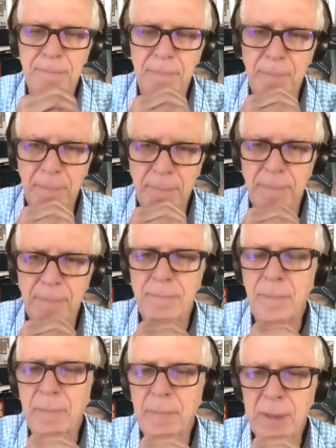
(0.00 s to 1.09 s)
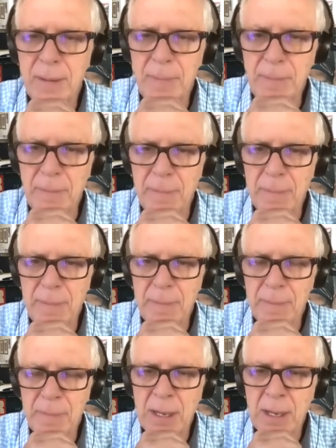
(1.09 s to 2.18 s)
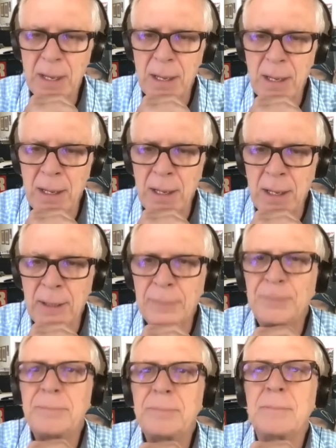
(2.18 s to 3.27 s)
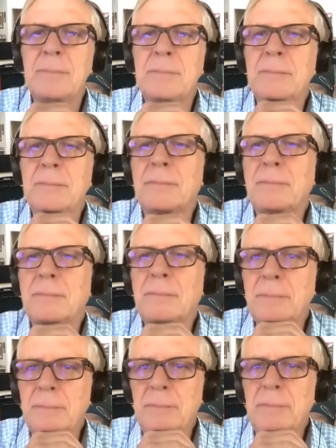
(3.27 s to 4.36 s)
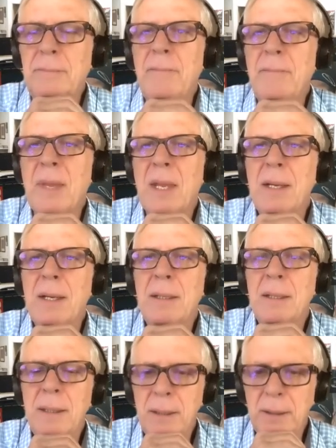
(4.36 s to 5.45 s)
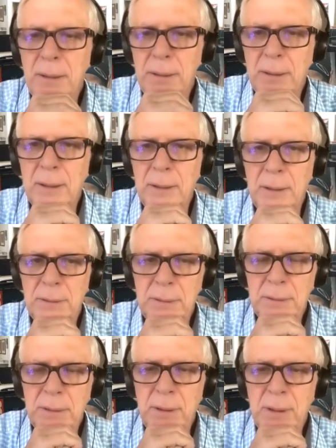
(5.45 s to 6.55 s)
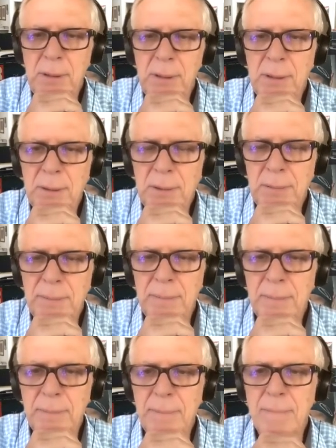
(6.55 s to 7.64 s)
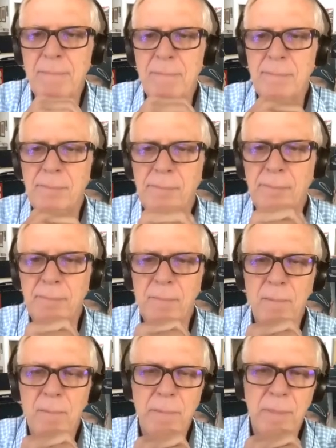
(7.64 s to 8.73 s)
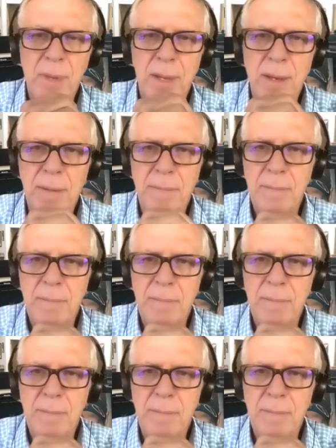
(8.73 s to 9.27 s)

Yeah, I agree. And I think the interesting part of IndyCar compared to Formula One, you can run an IndyCar team for 8 to 10 million.